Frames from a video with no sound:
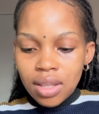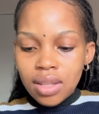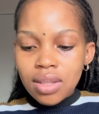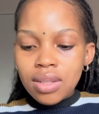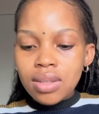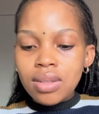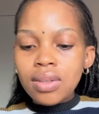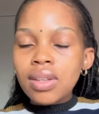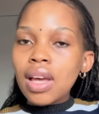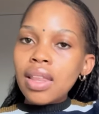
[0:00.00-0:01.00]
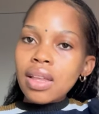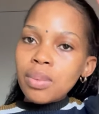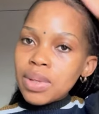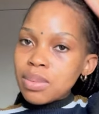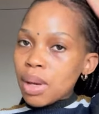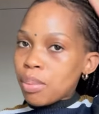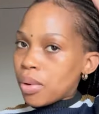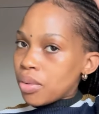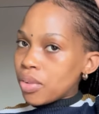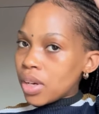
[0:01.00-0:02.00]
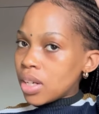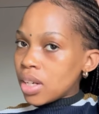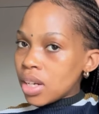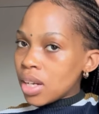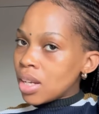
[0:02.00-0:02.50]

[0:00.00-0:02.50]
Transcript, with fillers: So yeah, that was my boyfriend.